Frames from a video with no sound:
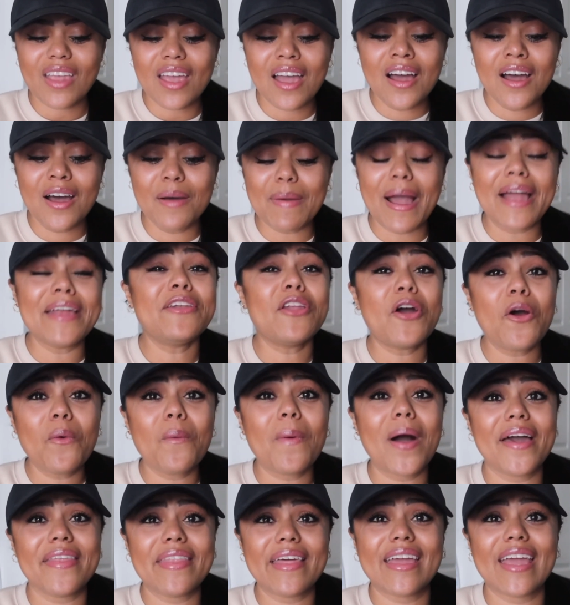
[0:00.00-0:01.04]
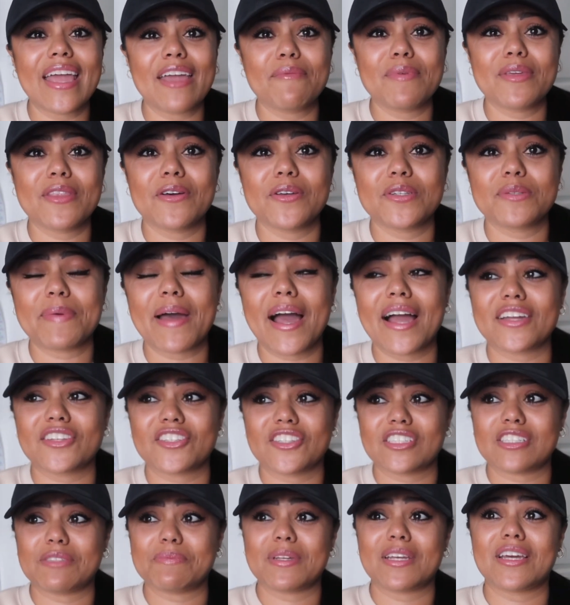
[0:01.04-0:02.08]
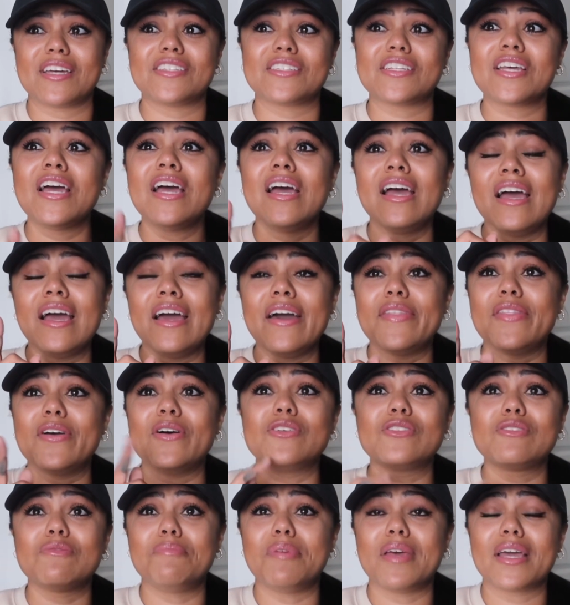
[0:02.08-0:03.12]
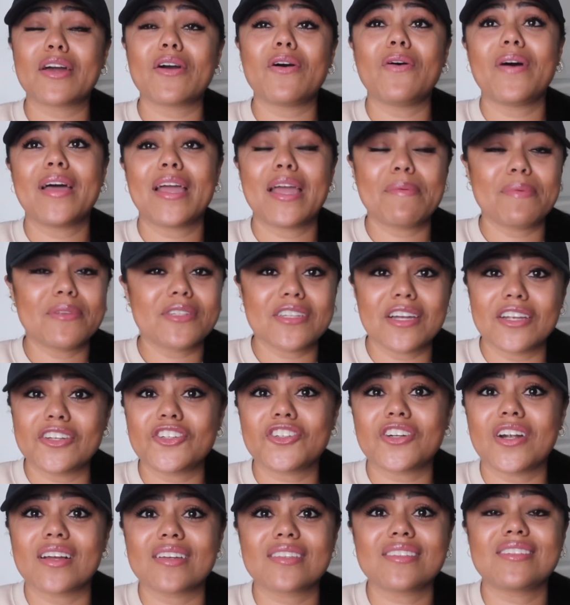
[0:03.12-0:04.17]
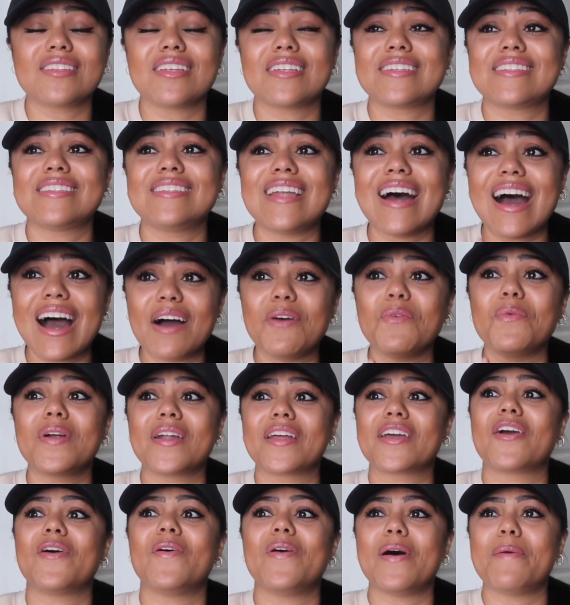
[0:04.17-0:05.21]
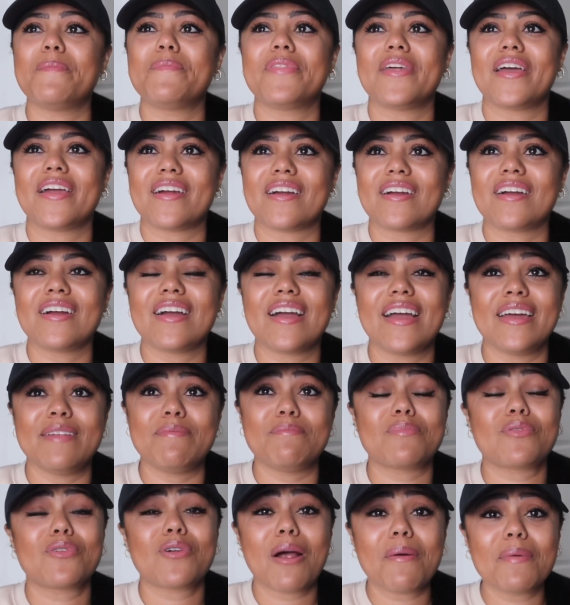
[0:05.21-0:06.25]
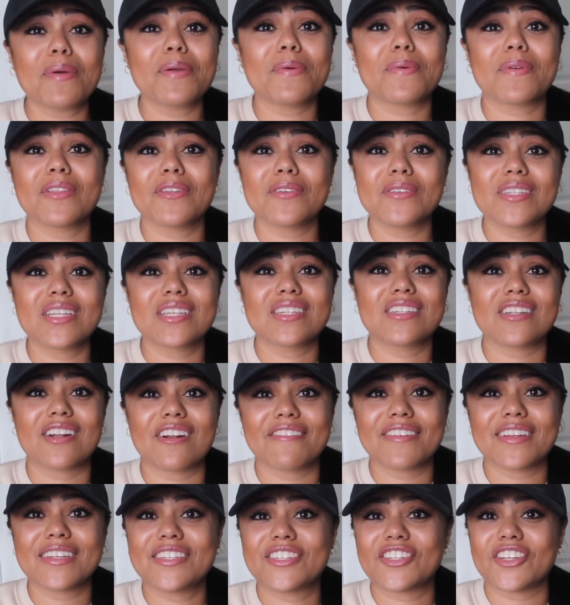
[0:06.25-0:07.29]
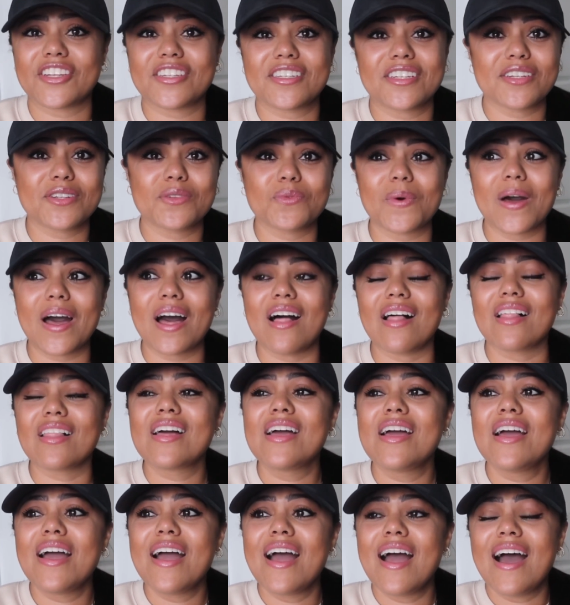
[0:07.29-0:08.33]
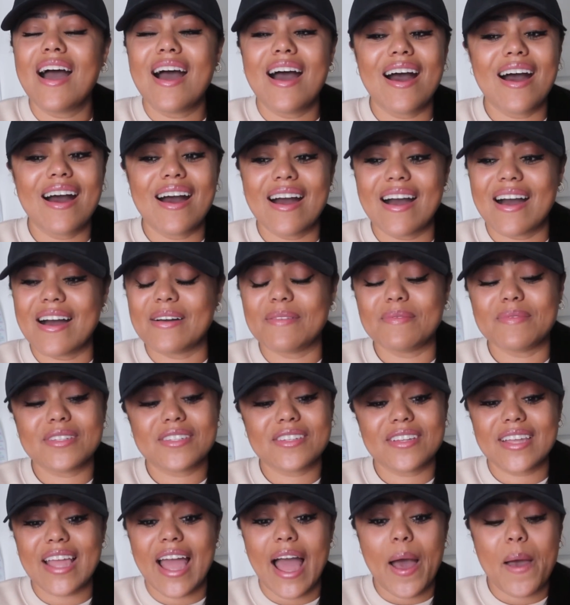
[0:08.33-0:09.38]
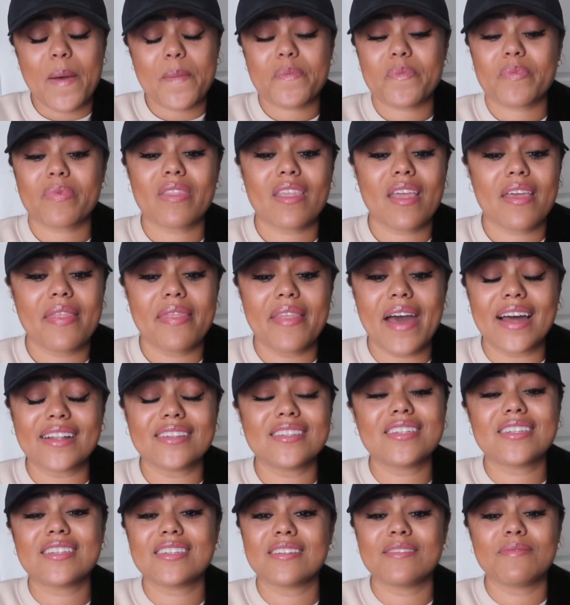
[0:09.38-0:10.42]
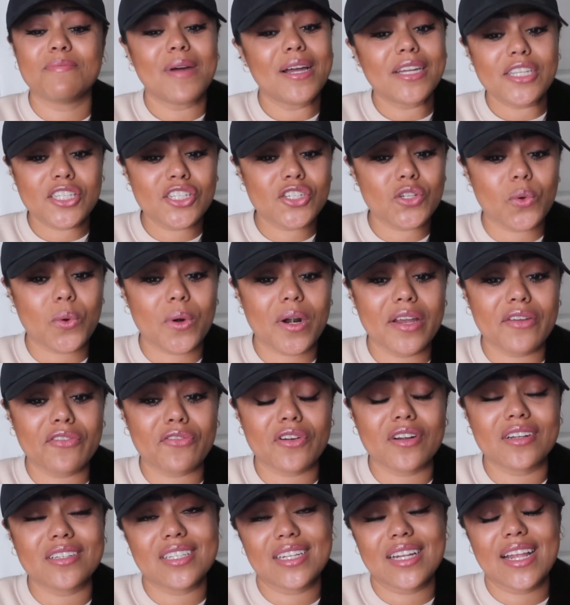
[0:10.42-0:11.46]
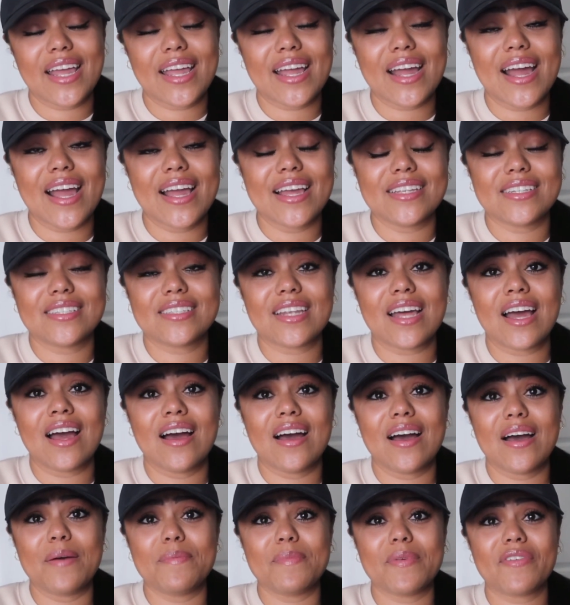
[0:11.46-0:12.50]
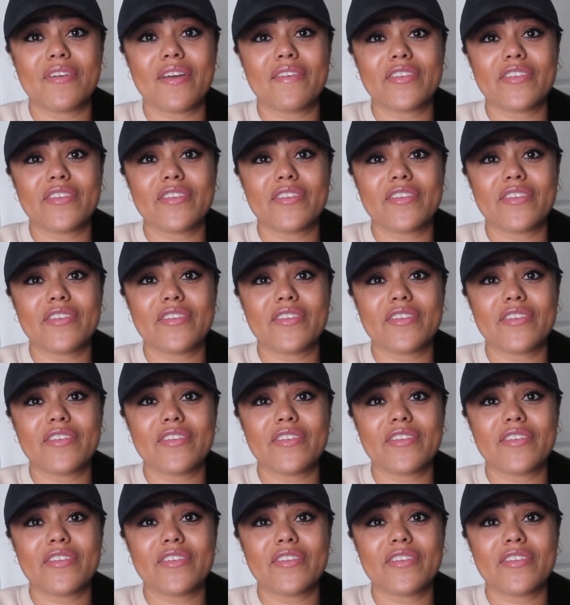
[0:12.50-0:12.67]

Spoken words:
I know why they gave me those packages, because those big old Amazon trucks did not want to go up there and probably were losing service just as well. So yeah, that's my story for today, guys. If you